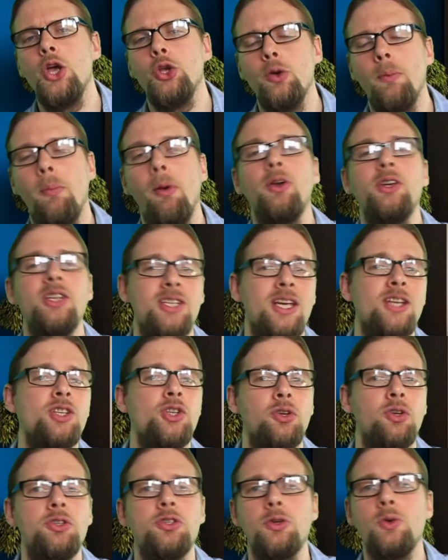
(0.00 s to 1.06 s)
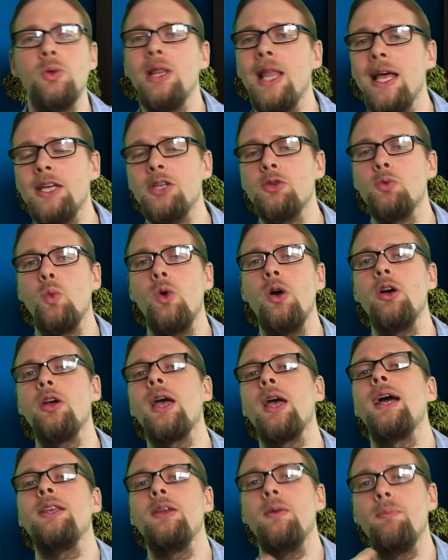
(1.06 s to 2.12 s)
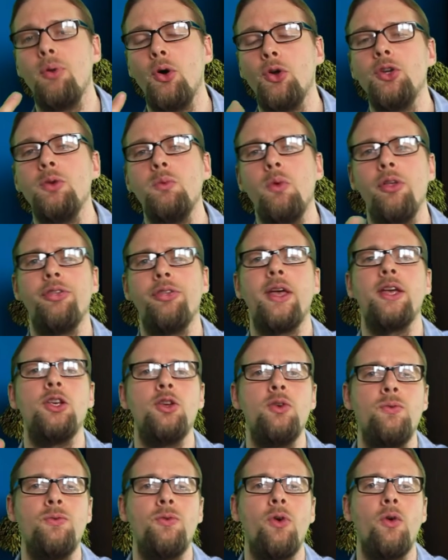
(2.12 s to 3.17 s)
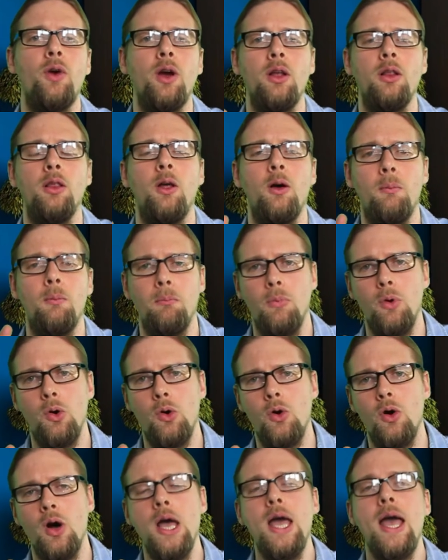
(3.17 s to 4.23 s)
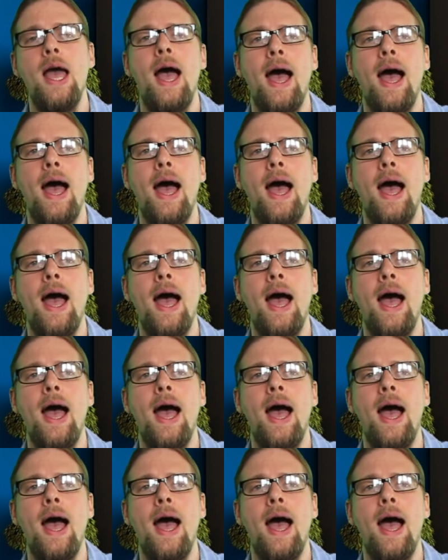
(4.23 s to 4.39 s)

your body's actually going to do less work, and your body will thank you for it a lot more.